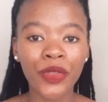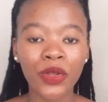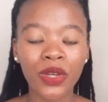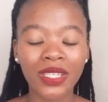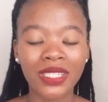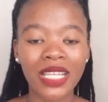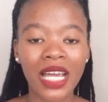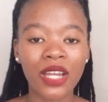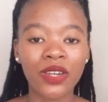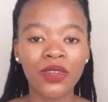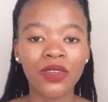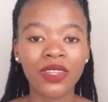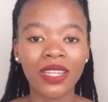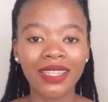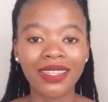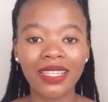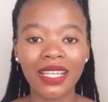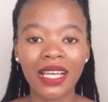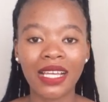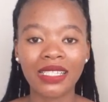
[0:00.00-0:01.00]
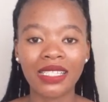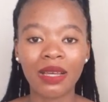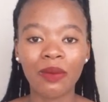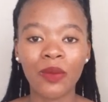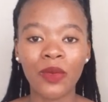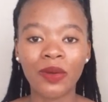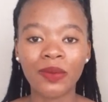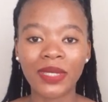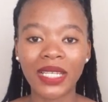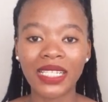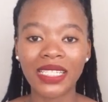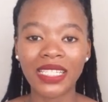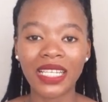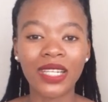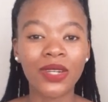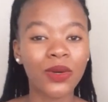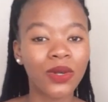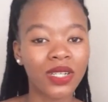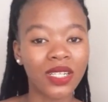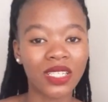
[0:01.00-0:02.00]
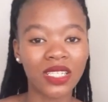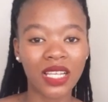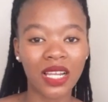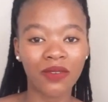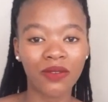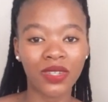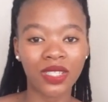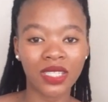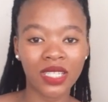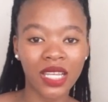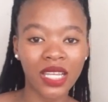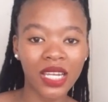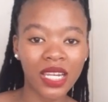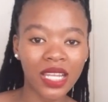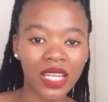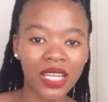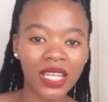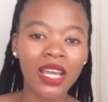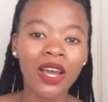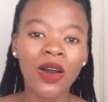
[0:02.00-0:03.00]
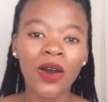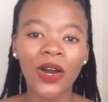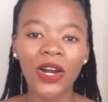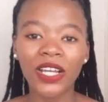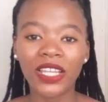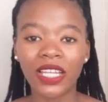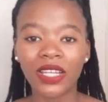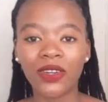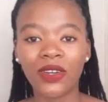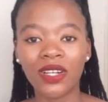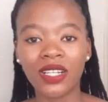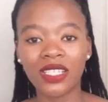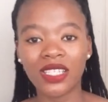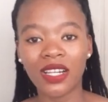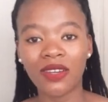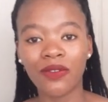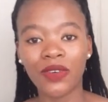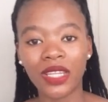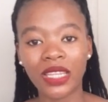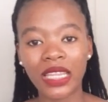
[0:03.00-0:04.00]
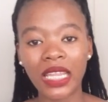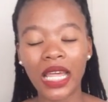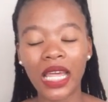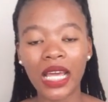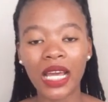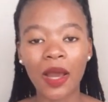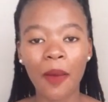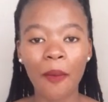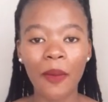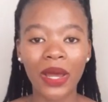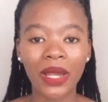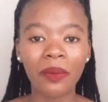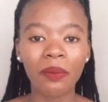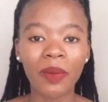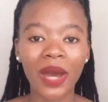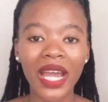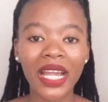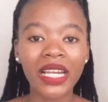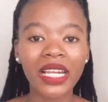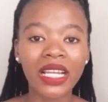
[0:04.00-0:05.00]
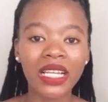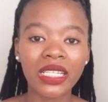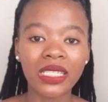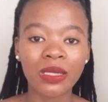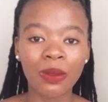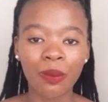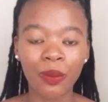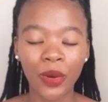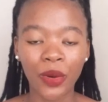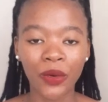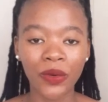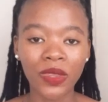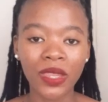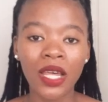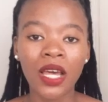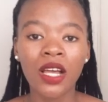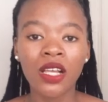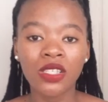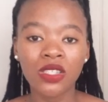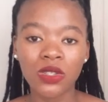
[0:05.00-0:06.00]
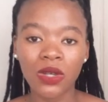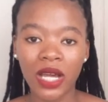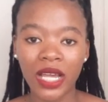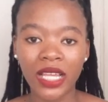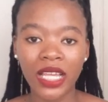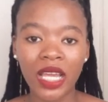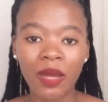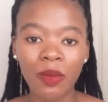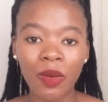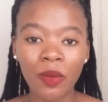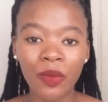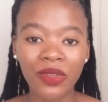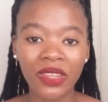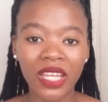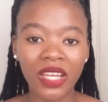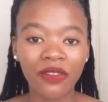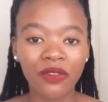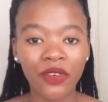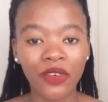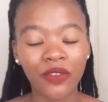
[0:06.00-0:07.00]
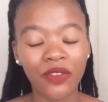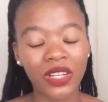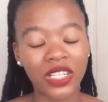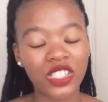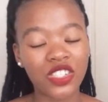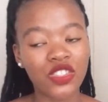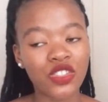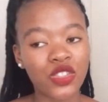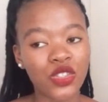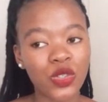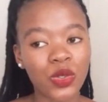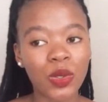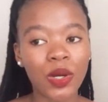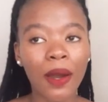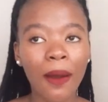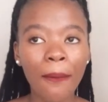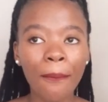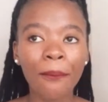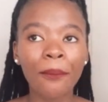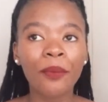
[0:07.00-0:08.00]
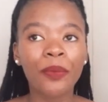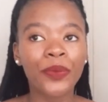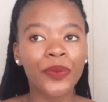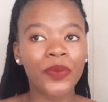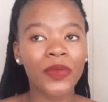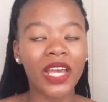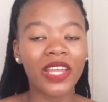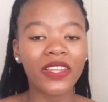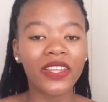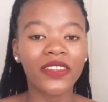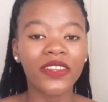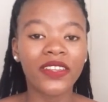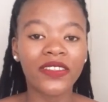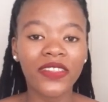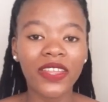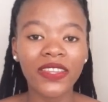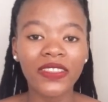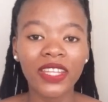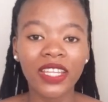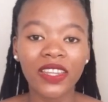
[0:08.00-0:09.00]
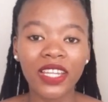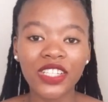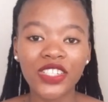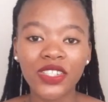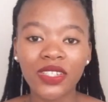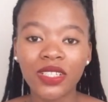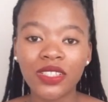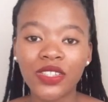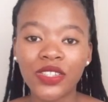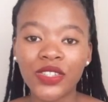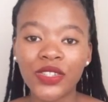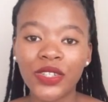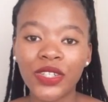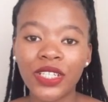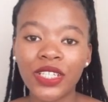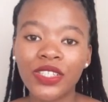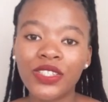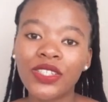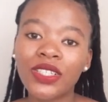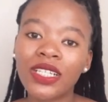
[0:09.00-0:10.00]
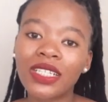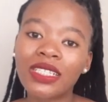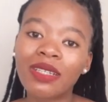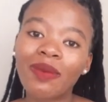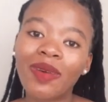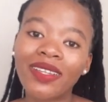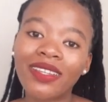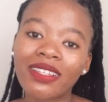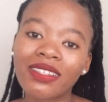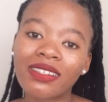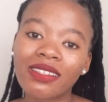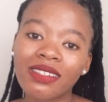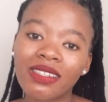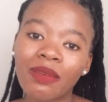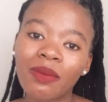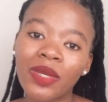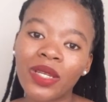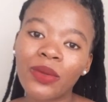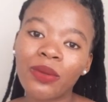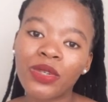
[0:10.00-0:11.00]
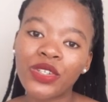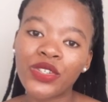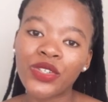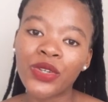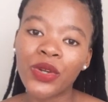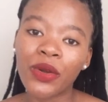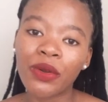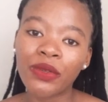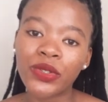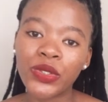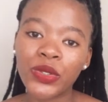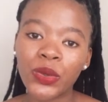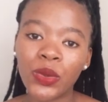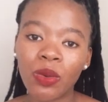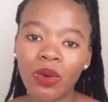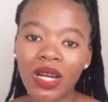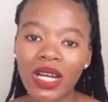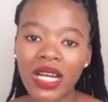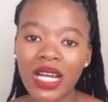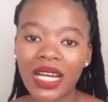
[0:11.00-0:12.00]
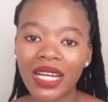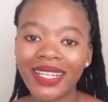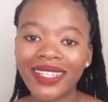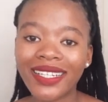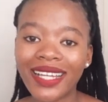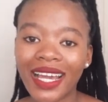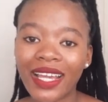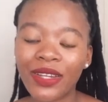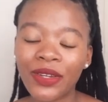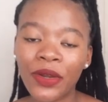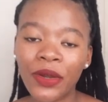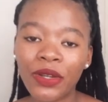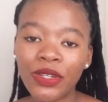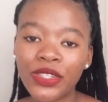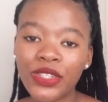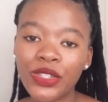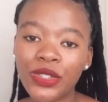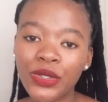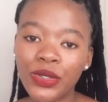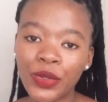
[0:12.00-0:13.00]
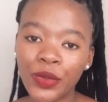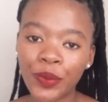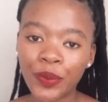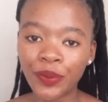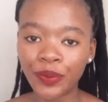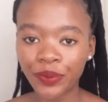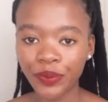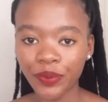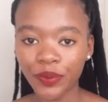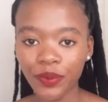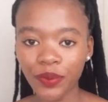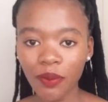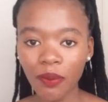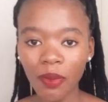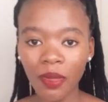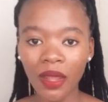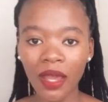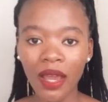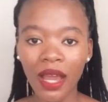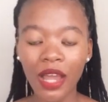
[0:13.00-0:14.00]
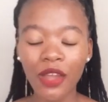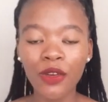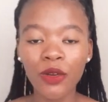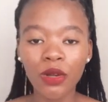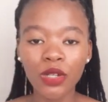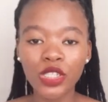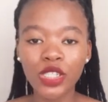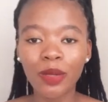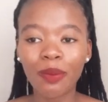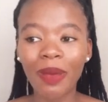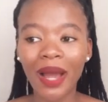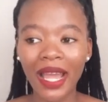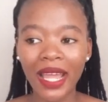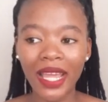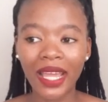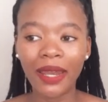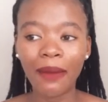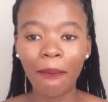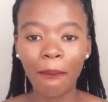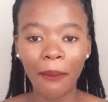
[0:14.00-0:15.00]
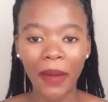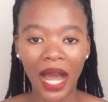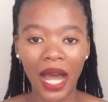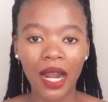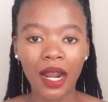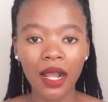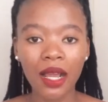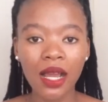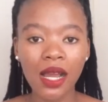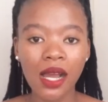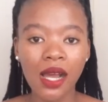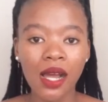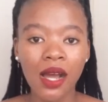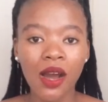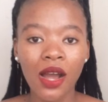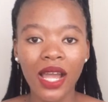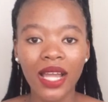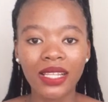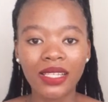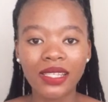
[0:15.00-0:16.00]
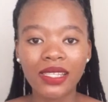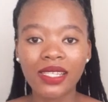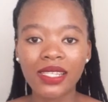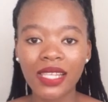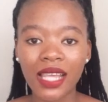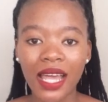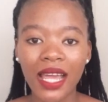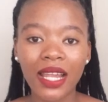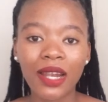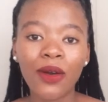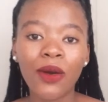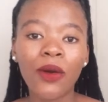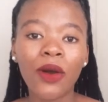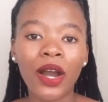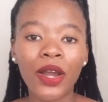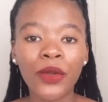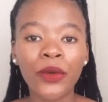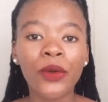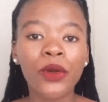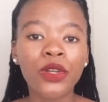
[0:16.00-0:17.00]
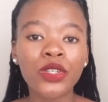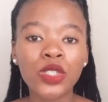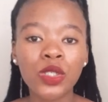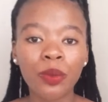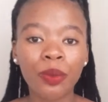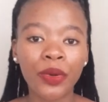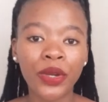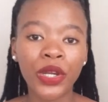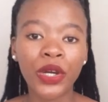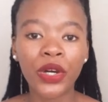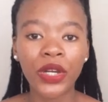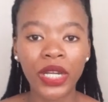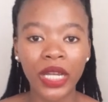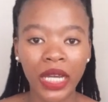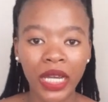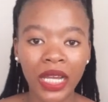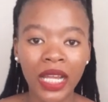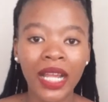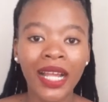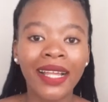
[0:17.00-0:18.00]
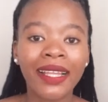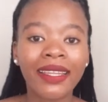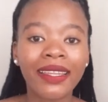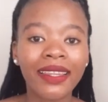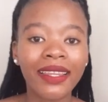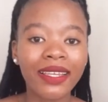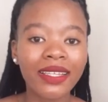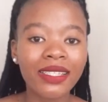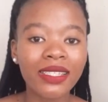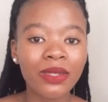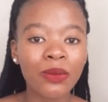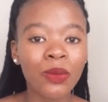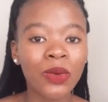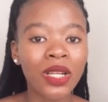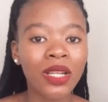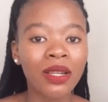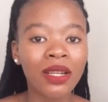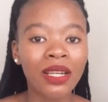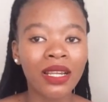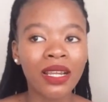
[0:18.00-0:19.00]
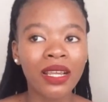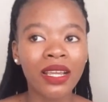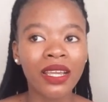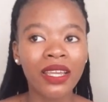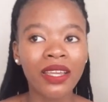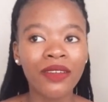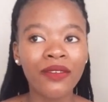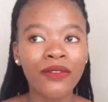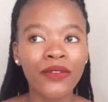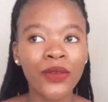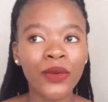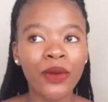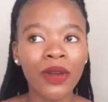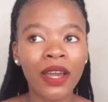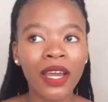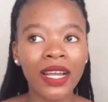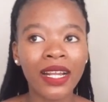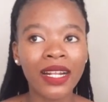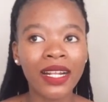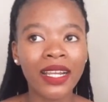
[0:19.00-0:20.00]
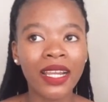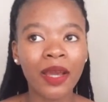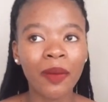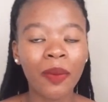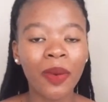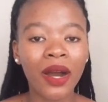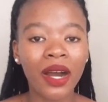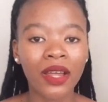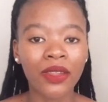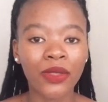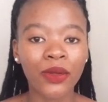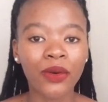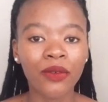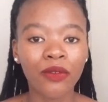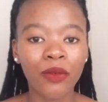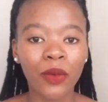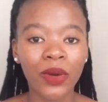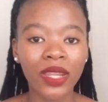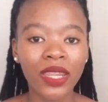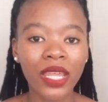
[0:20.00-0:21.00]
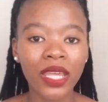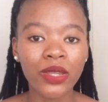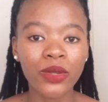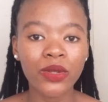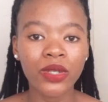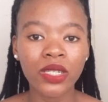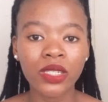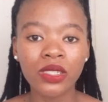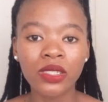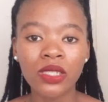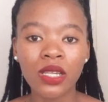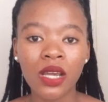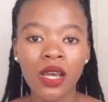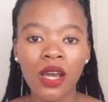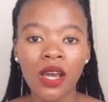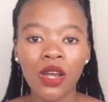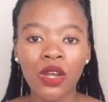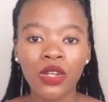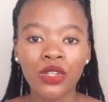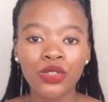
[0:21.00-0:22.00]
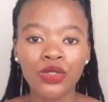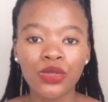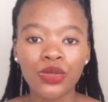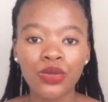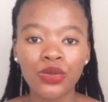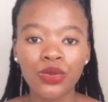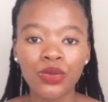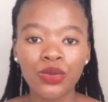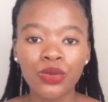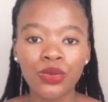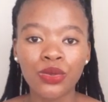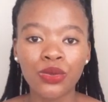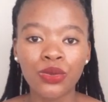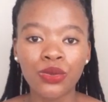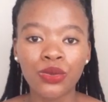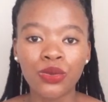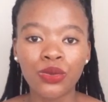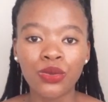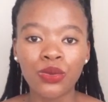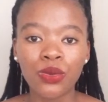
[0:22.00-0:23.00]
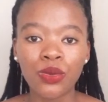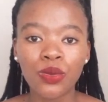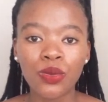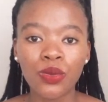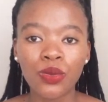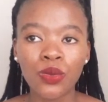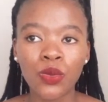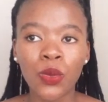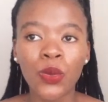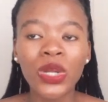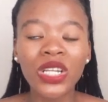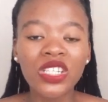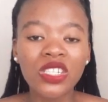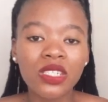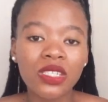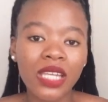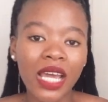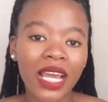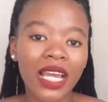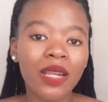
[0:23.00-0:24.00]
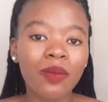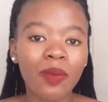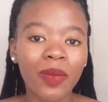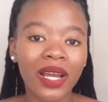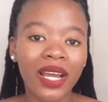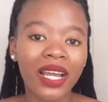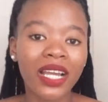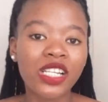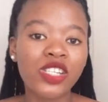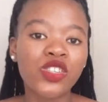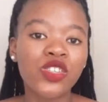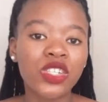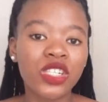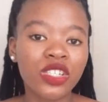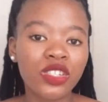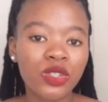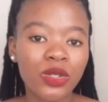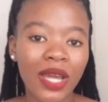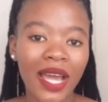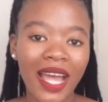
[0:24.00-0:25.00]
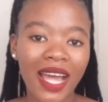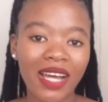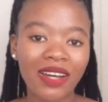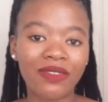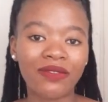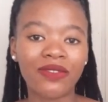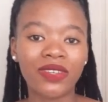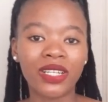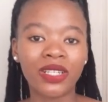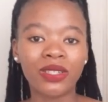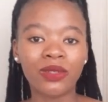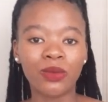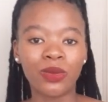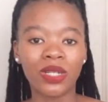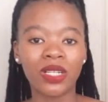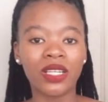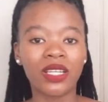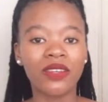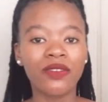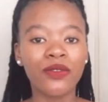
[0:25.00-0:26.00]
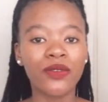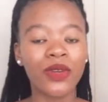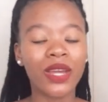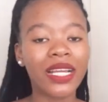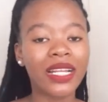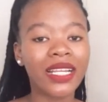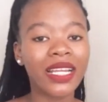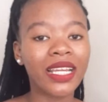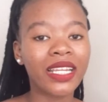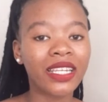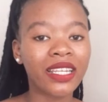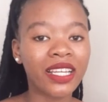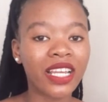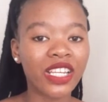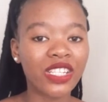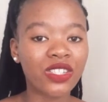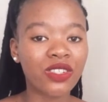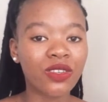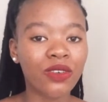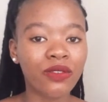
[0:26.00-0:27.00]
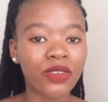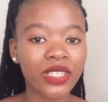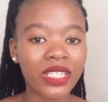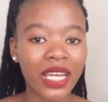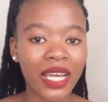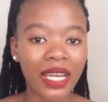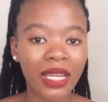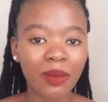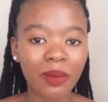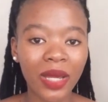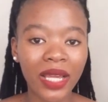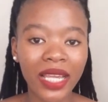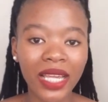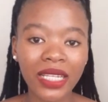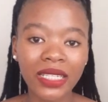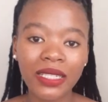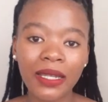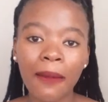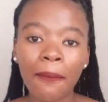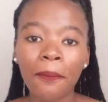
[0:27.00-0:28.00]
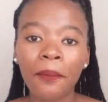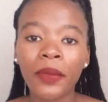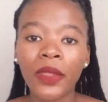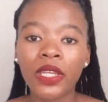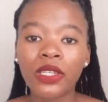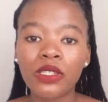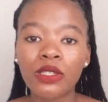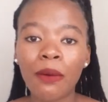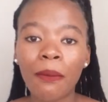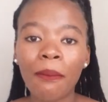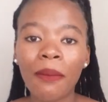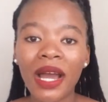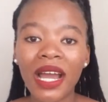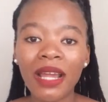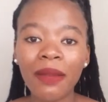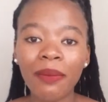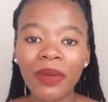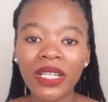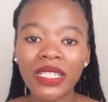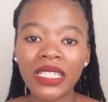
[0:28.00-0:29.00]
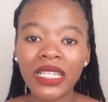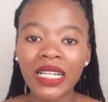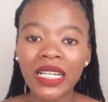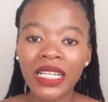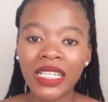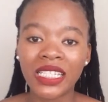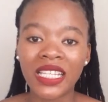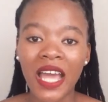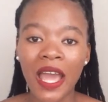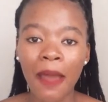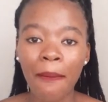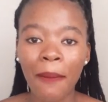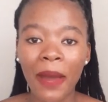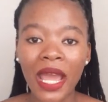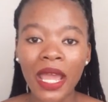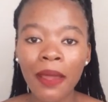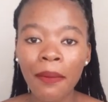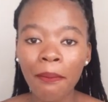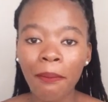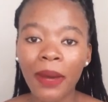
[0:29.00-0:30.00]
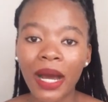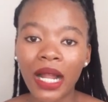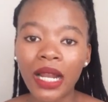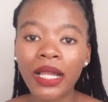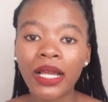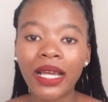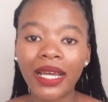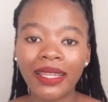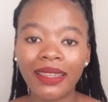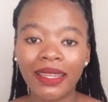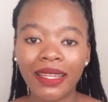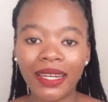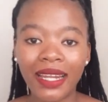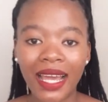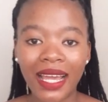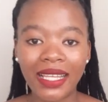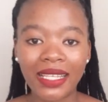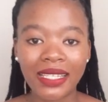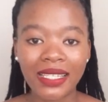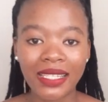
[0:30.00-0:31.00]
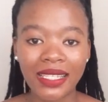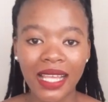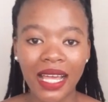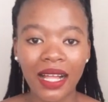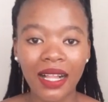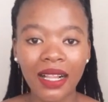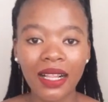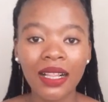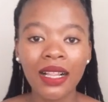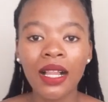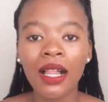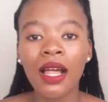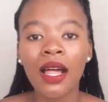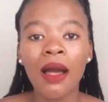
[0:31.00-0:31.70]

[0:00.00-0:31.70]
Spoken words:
because I know that there are some websites that only sell for skinny or that only sell for thick, but mine is both. So I came up with that for Fashion Duo. And then the third thing that you need to do, you need to determine the system at which you're going to work at. Are you going to buy in bulk and sell, or are you going to pre-order? This will give you a clear path of whether you need to, which target market you need to have. It will give you a clear indication of your target market. So mine basically is I buy in bulk and then I sell.